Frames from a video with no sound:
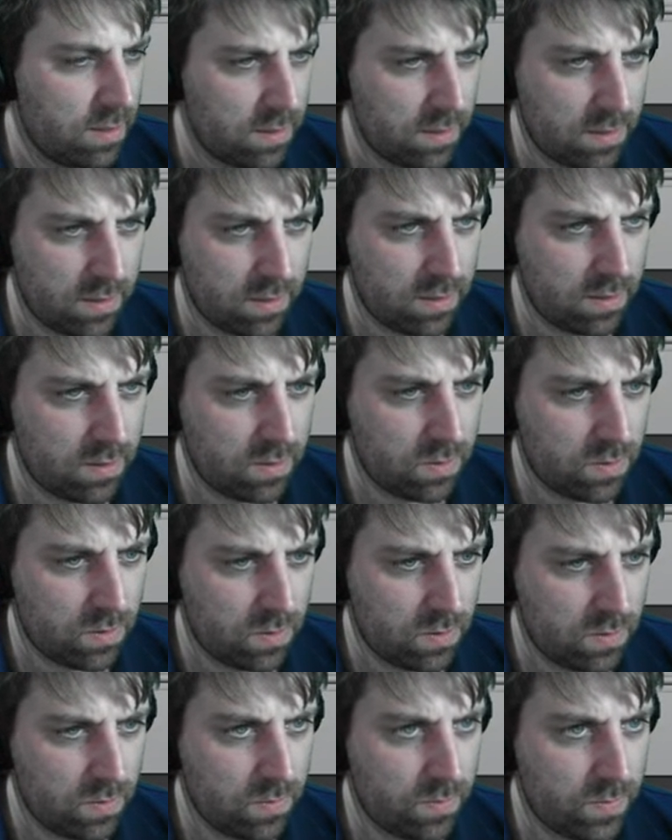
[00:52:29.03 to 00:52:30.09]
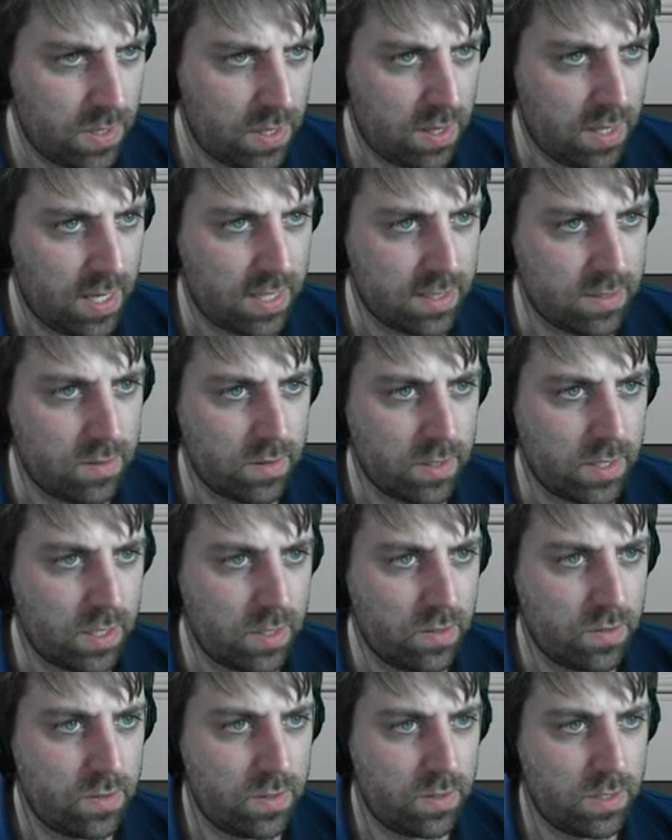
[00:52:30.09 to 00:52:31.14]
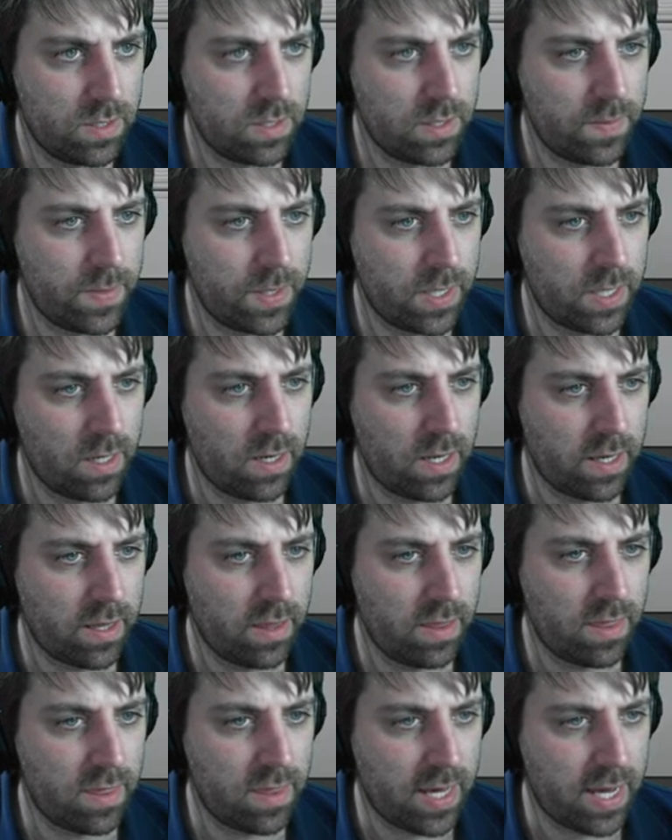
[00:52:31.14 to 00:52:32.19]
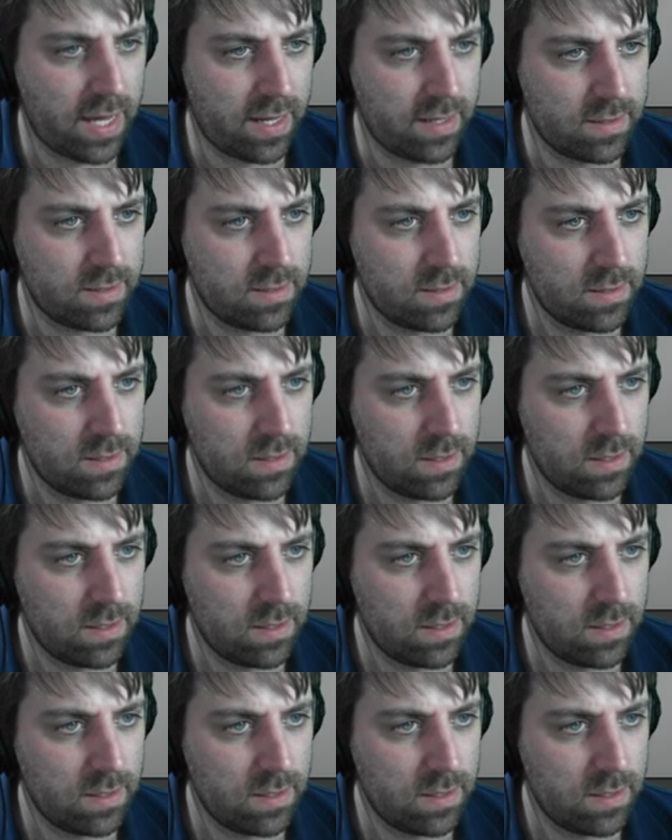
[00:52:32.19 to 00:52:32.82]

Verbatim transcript: Um, that's looking good. I'm gonna go like that.